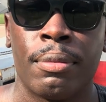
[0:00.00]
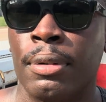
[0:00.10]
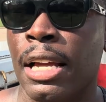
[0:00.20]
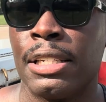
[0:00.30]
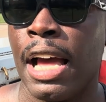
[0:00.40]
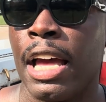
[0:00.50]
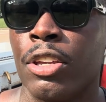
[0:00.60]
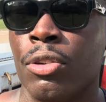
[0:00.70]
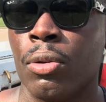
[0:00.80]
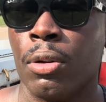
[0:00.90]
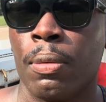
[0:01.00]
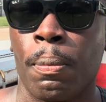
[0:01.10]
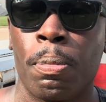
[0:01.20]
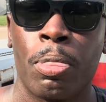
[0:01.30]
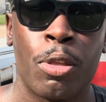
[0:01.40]
That's not how you do it.
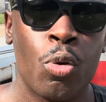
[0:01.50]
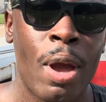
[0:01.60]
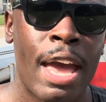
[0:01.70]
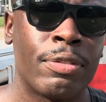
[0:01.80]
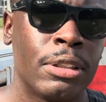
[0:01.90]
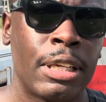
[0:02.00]
You have to